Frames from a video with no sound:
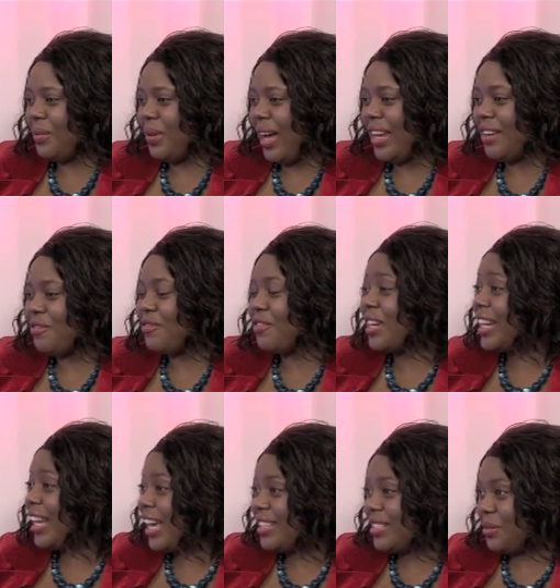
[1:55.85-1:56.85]
I didn't
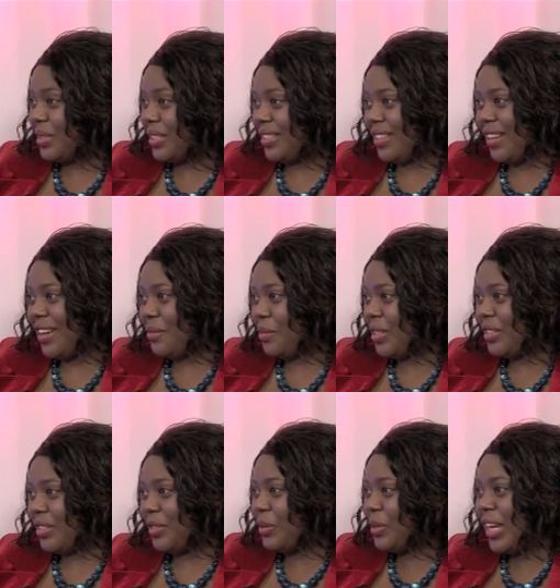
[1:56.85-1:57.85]
realise it was a start in
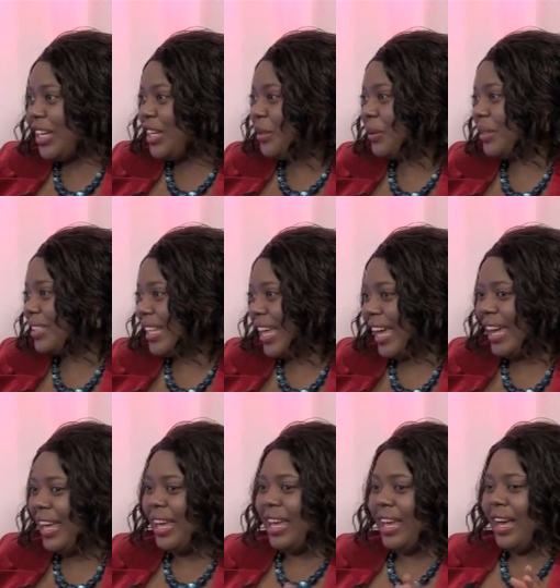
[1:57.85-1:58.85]
business. All I knew is that
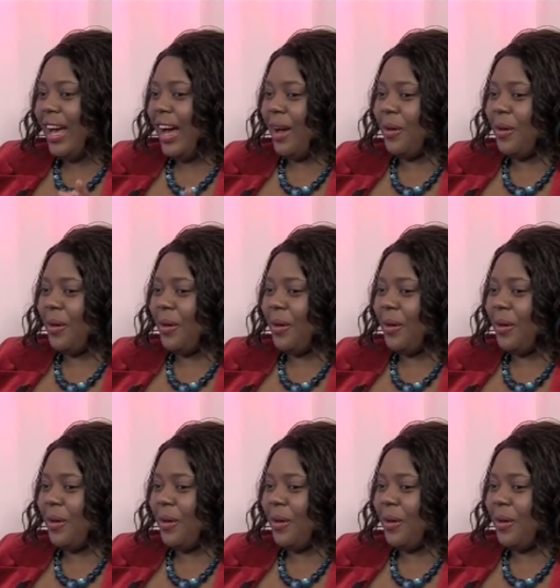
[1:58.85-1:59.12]
I